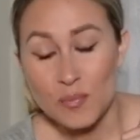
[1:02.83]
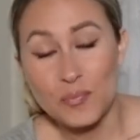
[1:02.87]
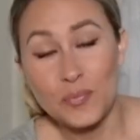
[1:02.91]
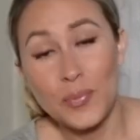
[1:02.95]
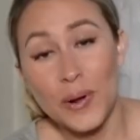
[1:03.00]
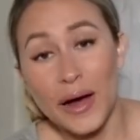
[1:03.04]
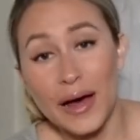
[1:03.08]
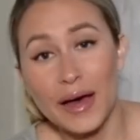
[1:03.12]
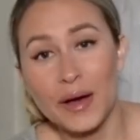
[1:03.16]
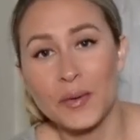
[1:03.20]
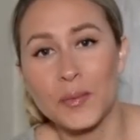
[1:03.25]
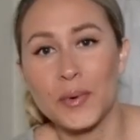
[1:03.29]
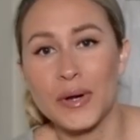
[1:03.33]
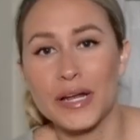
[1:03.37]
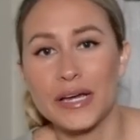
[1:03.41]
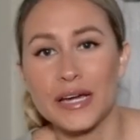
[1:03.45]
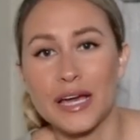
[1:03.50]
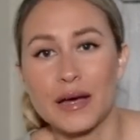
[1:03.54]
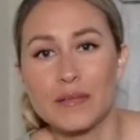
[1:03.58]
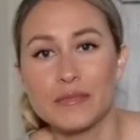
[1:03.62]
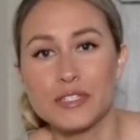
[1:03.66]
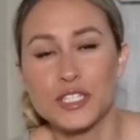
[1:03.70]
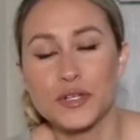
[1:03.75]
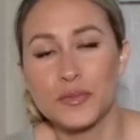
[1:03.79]
But when it
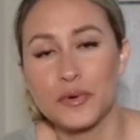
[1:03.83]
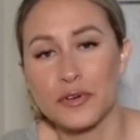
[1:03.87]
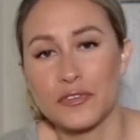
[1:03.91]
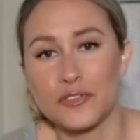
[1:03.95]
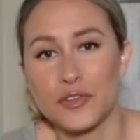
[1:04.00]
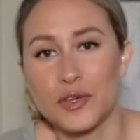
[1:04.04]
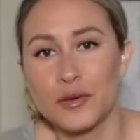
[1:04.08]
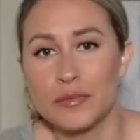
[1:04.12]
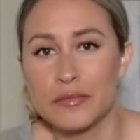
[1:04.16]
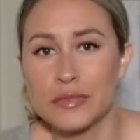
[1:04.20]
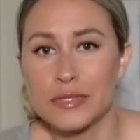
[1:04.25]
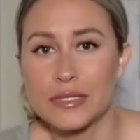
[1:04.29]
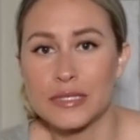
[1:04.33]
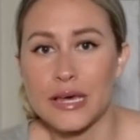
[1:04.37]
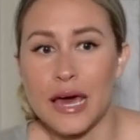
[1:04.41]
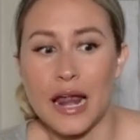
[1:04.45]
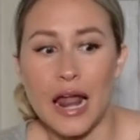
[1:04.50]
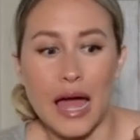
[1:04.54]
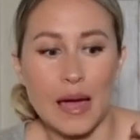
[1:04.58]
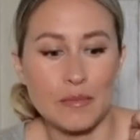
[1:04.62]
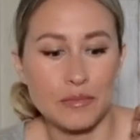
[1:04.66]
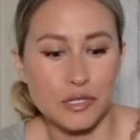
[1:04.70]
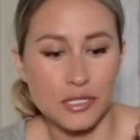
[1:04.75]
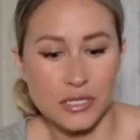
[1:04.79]
comes to perfumes
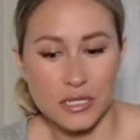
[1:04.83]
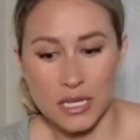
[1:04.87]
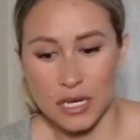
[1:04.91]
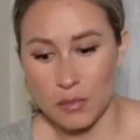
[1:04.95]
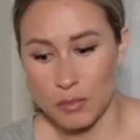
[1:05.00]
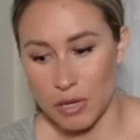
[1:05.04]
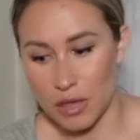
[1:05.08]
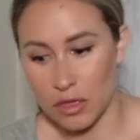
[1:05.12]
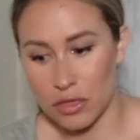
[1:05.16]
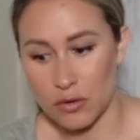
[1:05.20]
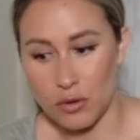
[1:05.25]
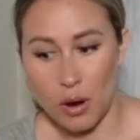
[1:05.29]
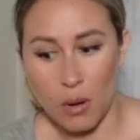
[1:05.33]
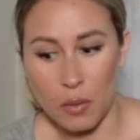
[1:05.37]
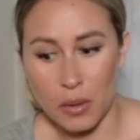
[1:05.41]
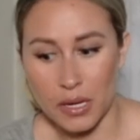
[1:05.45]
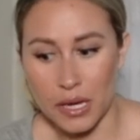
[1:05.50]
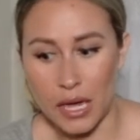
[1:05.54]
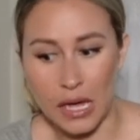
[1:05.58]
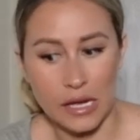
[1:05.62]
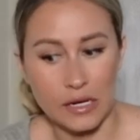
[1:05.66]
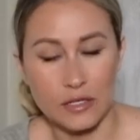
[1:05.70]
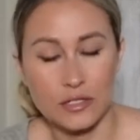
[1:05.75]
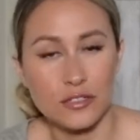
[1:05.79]
that I'm just gonna be
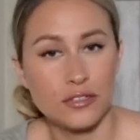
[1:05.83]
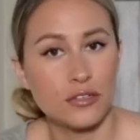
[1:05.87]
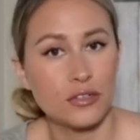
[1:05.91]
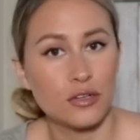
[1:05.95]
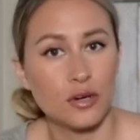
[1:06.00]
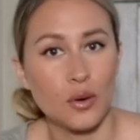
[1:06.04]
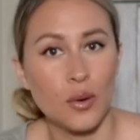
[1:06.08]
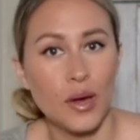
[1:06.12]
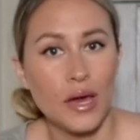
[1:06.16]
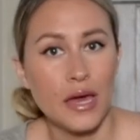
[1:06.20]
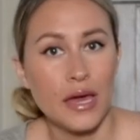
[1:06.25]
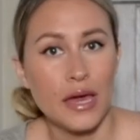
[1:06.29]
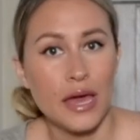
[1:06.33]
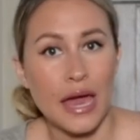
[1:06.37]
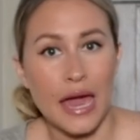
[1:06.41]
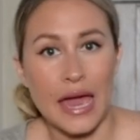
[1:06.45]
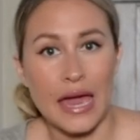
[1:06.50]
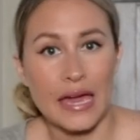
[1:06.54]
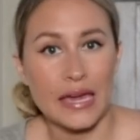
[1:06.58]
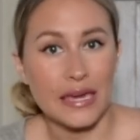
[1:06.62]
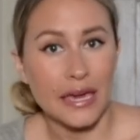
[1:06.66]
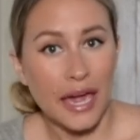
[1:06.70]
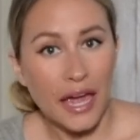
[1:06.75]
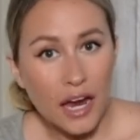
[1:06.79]
throwing into
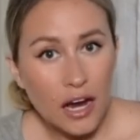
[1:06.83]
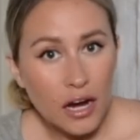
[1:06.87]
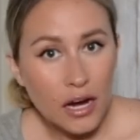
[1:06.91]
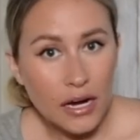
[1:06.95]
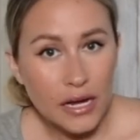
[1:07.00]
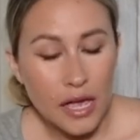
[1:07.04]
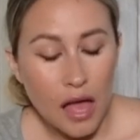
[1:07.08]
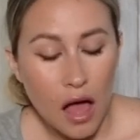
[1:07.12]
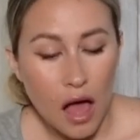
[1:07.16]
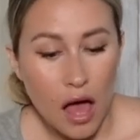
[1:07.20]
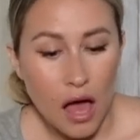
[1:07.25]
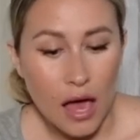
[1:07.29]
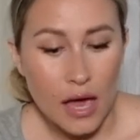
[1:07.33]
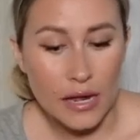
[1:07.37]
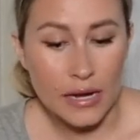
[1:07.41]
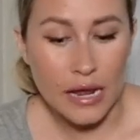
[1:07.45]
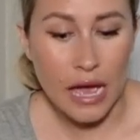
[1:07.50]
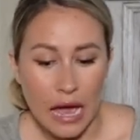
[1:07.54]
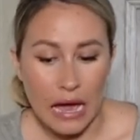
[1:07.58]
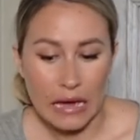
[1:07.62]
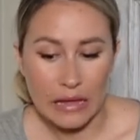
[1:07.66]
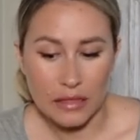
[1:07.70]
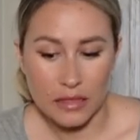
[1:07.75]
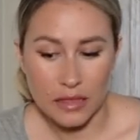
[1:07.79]
a carry-on,
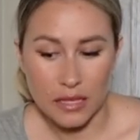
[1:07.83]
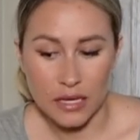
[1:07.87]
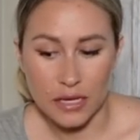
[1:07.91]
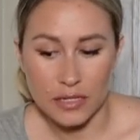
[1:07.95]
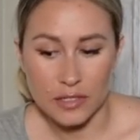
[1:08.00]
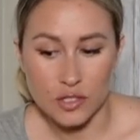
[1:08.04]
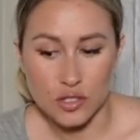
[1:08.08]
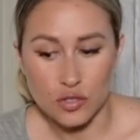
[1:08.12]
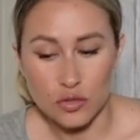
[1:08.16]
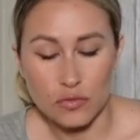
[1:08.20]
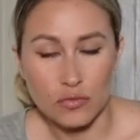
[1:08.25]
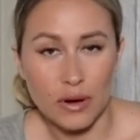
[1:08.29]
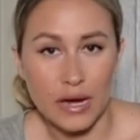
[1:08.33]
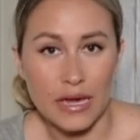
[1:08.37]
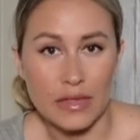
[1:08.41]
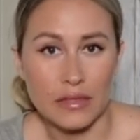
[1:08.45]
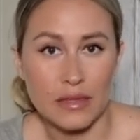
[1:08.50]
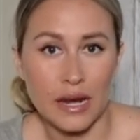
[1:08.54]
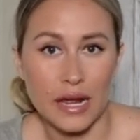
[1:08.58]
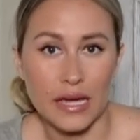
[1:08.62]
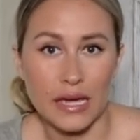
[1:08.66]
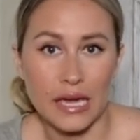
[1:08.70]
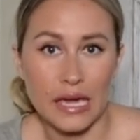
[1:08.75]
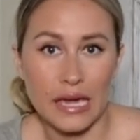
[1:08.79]
I think it's great
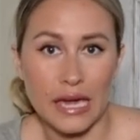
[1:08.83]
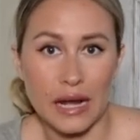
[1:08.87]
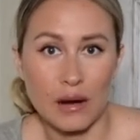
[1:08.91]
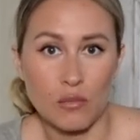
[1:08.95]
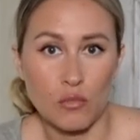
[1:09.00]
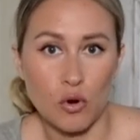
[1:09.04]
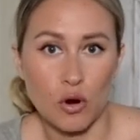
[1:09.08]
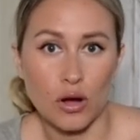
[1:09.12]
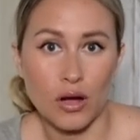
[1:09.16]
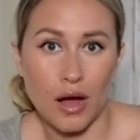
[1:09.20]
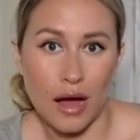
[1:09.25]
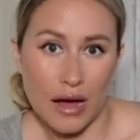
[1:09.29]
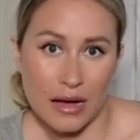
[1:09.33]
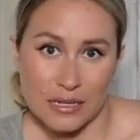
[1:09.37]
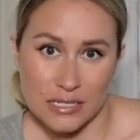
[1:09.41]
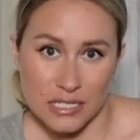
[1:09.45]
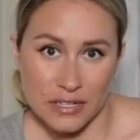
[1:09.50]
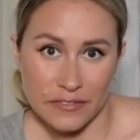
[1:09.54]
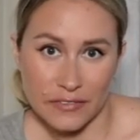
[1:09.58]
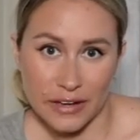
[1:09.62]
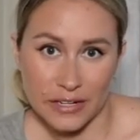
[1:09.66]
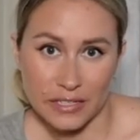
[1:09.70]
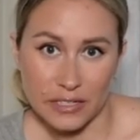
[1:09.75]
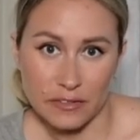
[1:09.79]
that I can get a more
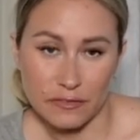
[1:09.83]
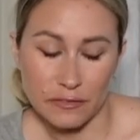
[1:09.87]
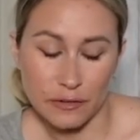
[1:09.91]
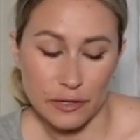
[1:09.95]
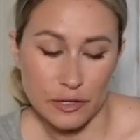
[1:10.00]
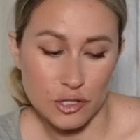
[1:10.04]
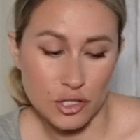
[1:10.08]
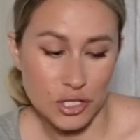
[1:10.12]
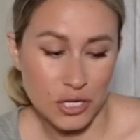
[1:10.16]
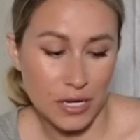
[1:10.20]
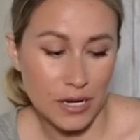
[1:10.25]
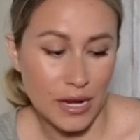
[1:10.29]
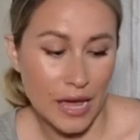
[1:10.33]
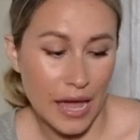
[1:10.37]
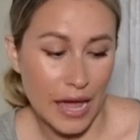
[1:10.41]
cost-effective version.